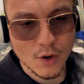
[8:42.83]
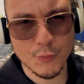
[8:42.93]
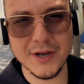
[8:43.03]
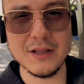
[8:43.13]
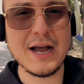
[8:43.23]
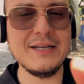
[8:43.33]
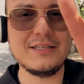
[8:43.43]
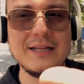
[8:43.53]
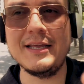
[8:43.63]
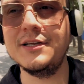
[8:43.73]
Realize
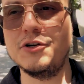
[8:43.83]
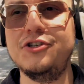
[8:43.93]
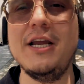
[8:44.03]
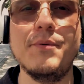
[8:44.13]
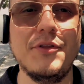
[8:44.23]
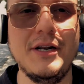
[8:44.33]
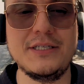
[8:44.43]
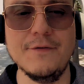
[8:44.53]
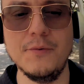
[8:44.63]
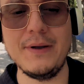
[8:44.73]
that things are cheaper than
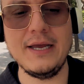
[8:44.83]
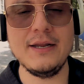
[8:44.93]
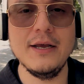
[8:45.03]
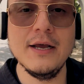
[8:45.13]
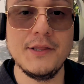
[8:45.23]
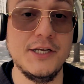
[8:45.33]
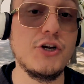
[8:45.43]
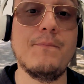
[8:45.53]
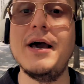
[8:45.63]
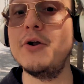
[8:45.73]
it's ever been, things
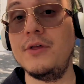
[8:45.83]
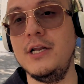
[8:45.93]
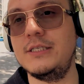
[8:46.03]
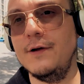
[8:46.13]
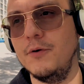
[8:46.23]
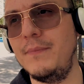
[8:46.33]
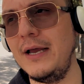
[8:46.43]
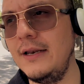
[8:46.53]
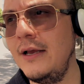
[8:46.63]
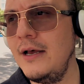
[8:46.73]
are better than it's ever
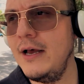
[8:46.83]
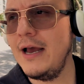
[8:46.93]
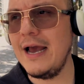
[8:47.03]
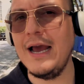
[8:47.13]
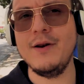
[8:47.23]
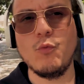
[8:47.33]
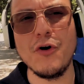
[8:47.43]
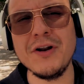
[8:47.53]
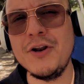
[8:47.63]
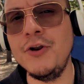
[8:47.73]
been, and
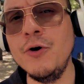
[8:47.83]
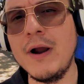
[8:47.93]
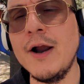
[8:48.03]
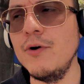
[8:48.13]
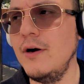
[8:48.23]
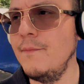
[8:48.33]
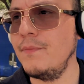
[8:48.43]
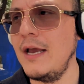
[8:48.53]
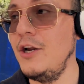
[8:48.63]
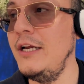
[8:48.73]
we're in a new era,
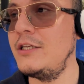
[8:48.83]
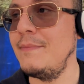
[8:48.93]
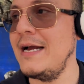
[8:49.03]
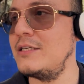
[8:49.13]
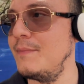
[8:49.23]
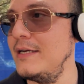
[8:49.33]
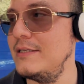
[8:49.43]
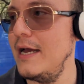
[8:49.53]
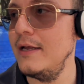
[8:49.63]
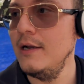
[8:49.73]
and you need to maximize
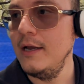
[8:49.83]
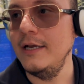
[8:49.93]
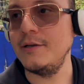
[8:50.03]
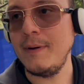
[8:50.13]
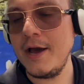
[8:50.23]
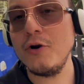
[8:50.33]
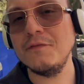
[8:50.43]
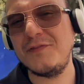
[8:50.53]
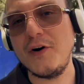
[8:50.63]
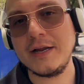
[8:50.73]
that. It's a matter
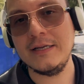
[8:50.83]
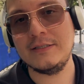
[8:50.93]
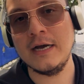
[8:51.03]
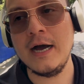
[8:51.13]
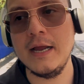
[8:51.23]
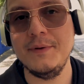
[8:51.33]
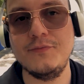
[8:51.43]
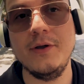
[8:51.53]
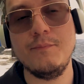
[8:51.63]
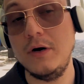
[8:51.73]
of fucking time
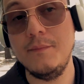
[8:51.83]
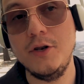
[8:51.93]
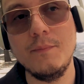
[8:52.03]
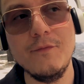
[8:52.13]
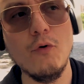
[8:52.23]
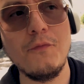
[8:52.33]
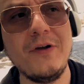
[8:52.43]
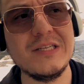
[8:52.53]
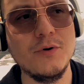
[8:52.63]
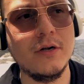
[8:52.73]
between, uh, you know, before
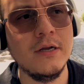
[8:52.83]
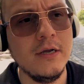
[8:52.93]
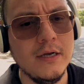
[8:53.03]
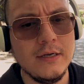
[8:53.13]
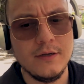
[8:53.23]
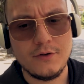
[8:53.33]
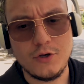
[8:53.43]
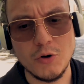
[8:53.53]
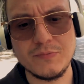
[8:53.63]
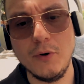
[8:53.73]
Facebook
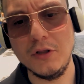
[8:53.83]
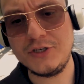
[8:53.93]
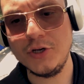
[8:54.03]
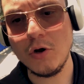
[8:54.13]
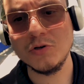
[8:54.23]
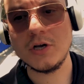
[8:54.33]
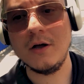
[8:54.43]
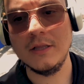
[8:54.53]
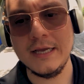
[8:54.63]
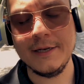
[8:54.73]
goes bullish and goes
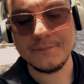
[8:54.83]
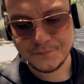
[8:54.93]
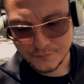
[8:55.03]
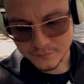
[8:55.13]
all in